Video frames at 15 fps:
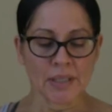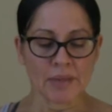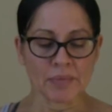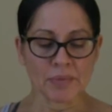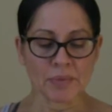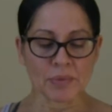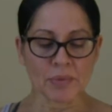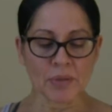
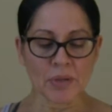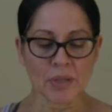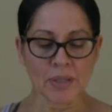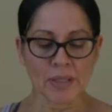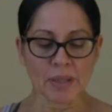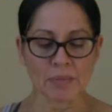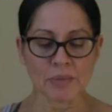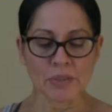If you
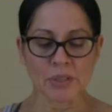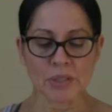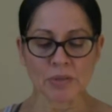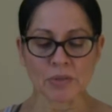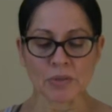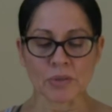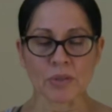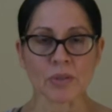thought that was
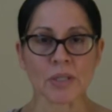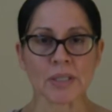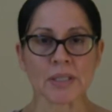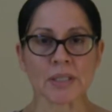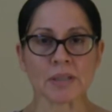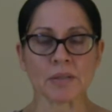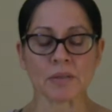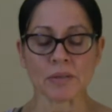just your yoga
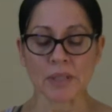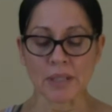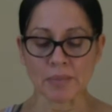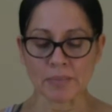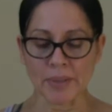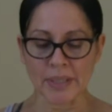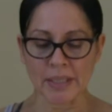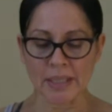teacher
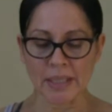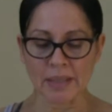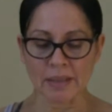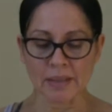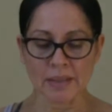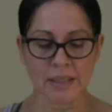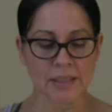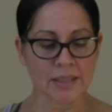
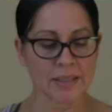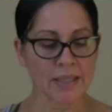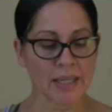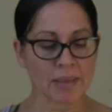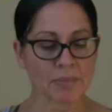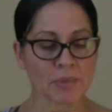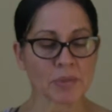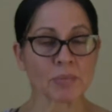nitpicking, it's
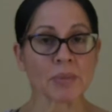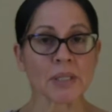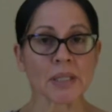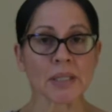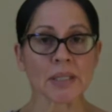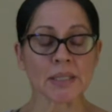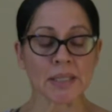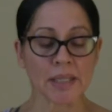time to
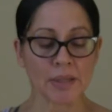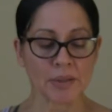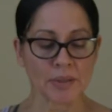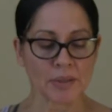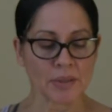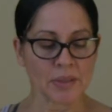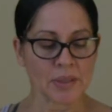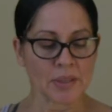
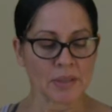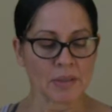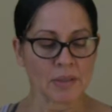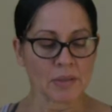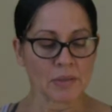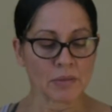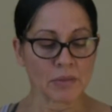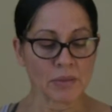reconsider.
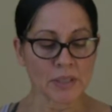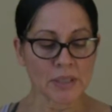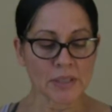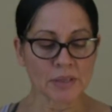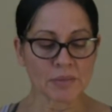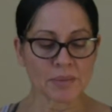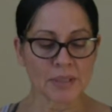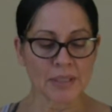
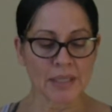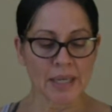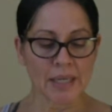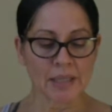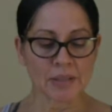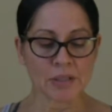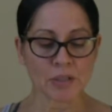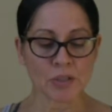Learning to
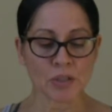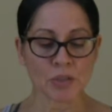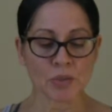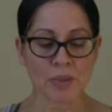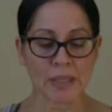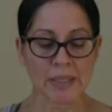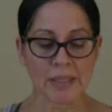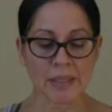engage and
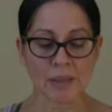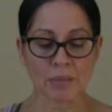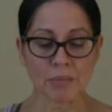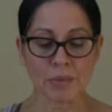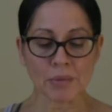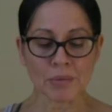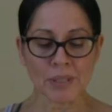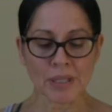strengthen the
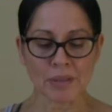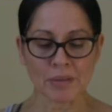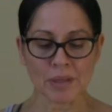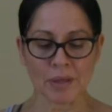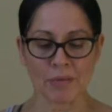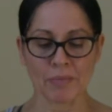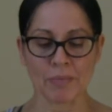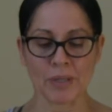rotator
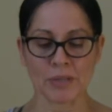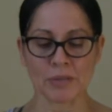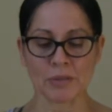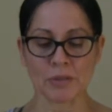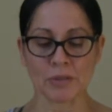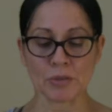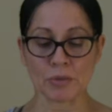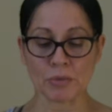cuff
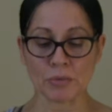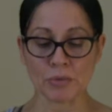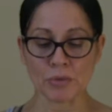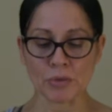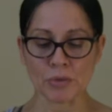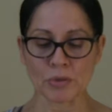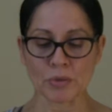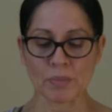muscle is
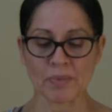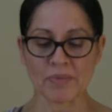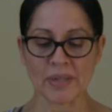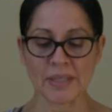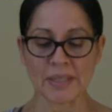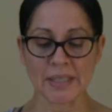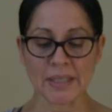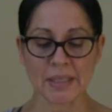crucial to
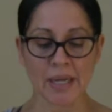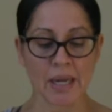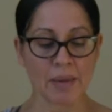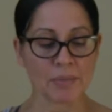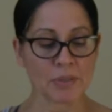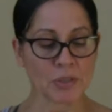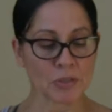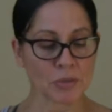preventing
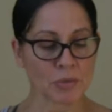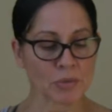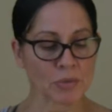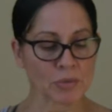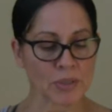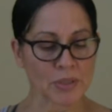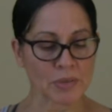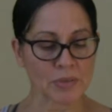common
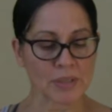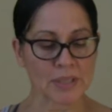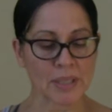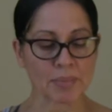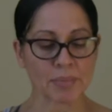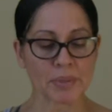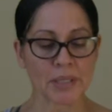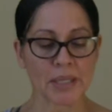shoulder injuries
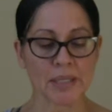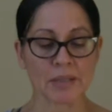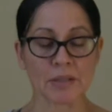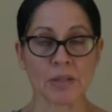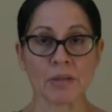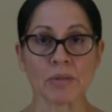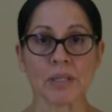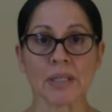that plague
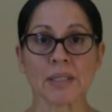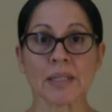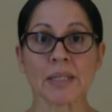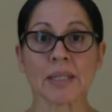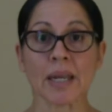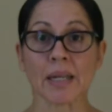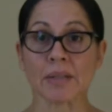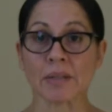yogis
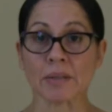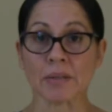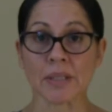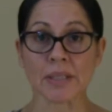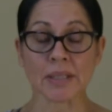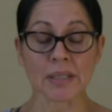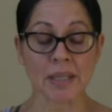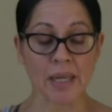and
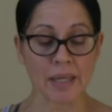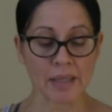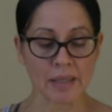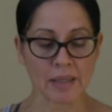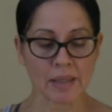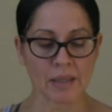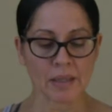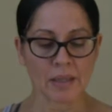non-yogis
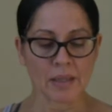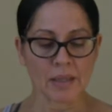alike.